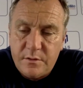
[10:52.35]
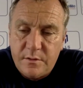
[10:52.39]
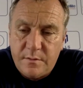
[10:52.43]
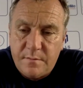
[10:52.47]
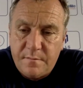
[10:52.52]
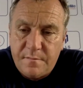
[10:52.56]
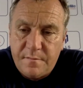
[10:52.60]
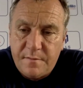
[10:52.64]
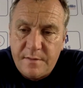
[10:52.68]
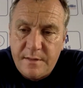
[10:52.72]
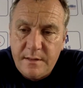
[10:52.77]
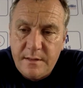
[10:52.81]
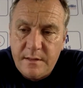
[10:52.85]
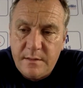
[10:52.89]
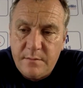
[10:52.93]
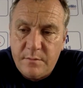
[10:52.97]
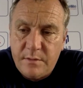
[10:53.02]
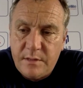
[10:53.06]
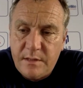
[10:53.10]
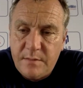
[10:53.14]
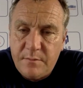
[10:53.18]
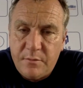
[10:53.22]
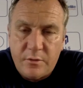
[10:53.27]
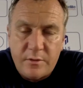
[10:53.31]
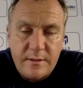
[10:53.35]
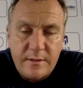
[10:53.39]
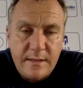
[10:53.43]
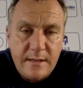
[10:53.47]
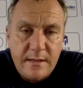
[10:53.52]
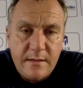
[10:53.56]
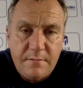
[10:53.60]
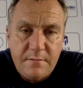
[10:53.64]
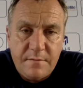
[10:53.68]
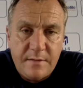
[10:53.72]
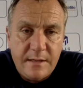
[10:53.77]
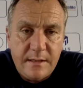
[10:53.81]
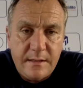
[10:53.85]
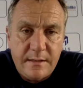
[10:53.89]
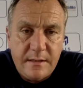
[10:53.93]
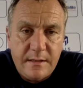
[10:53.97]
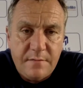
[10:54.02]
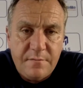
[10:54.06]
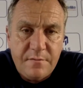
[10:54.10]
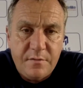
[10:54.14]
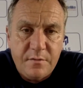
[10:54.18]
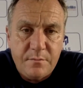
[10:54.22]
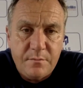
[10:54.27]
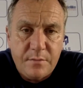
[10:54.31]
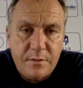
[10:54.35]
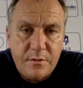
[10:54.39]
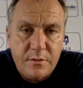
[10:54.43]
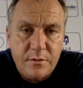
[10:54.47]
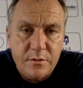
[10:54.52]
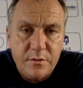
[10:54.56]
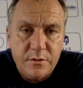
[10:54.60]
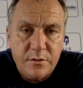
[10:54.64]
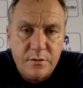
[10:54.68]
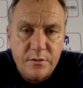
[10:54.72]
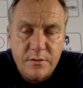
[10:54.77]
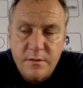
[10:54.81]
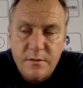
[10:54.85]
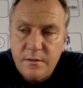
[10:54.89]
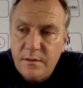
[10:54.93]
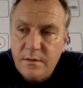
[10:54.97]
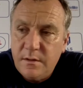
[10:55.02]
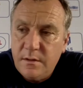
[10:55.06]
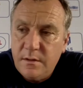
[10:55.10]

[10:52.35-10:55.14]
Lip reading: up on Friday and were able to do anything any different, because